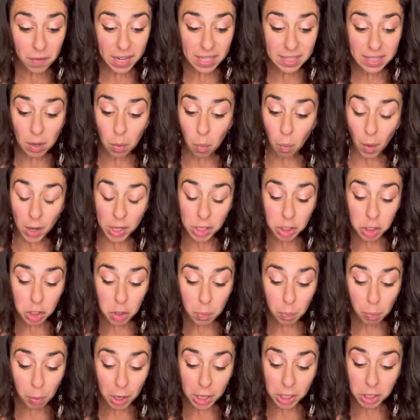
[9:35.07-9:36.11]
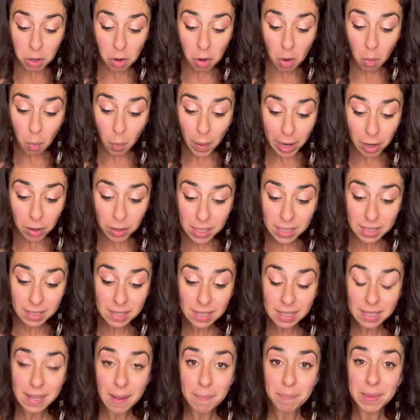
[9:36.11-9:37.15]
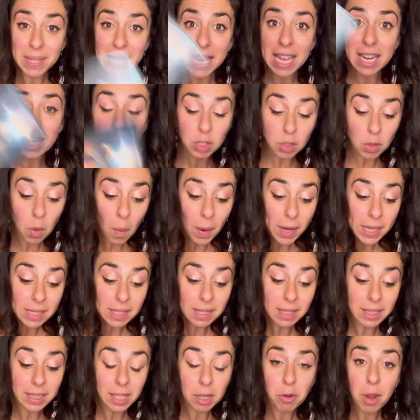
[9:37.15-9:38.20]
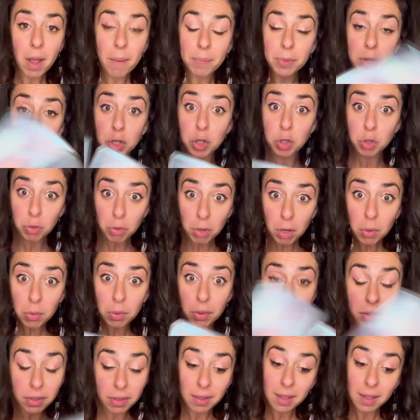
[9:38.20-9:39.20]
It's like once you bring your awareness to something, it is going to clear up the truth.